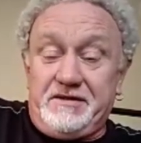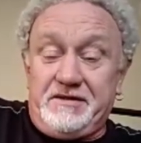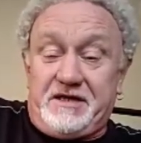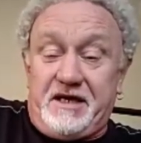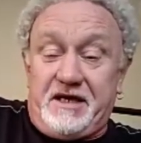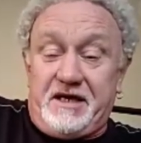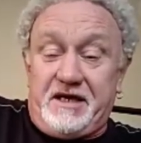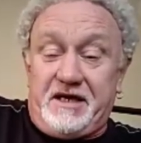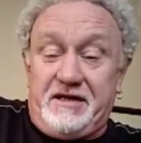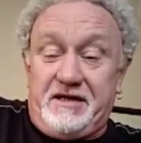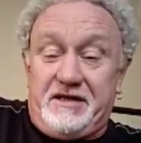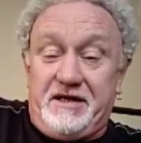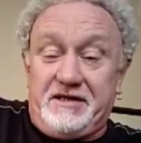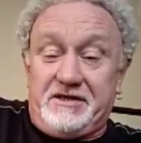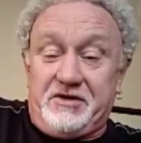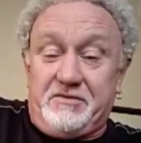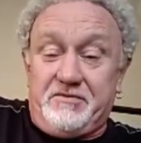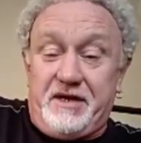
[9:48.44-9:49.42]
taking
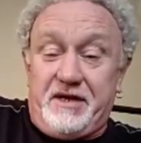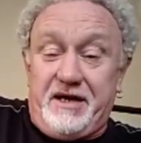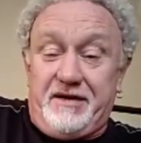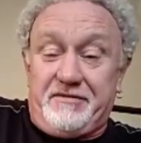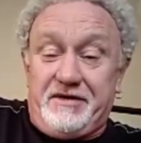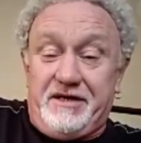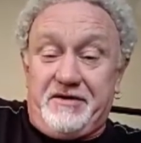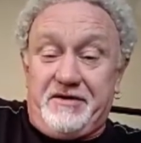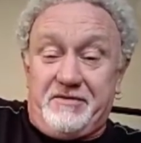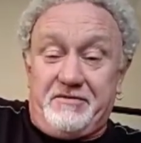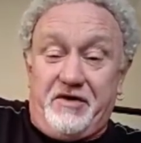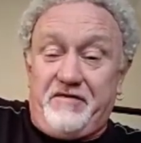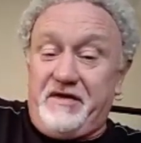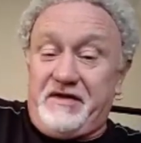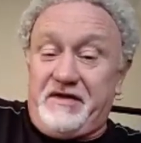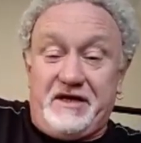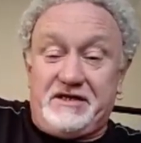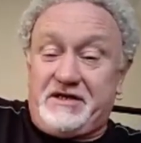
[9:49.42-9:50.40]
things up and down, you know,
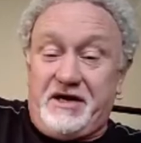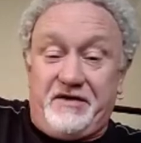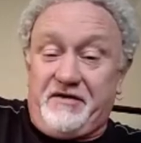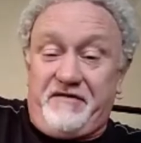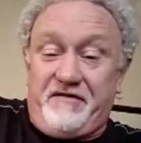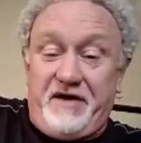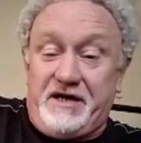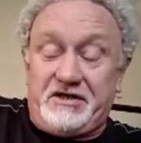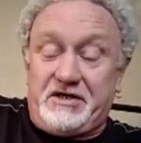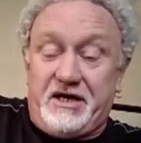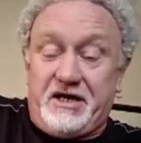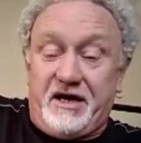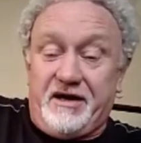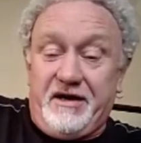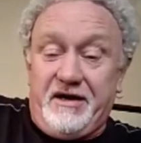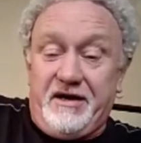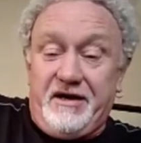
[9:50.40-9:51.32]
moving things around the factory.